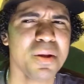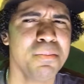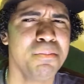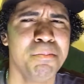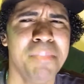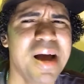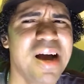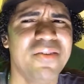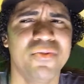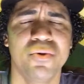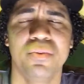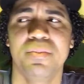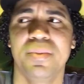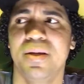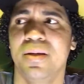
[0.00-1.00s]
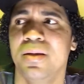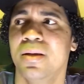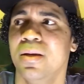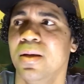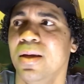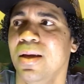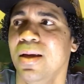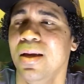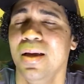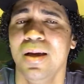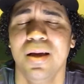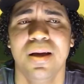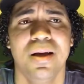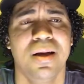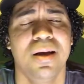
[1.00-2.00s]
baffled me
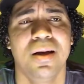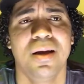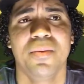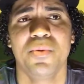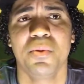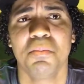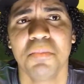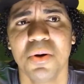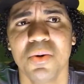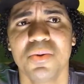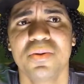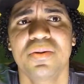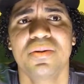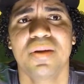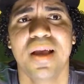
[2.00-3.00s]
the most,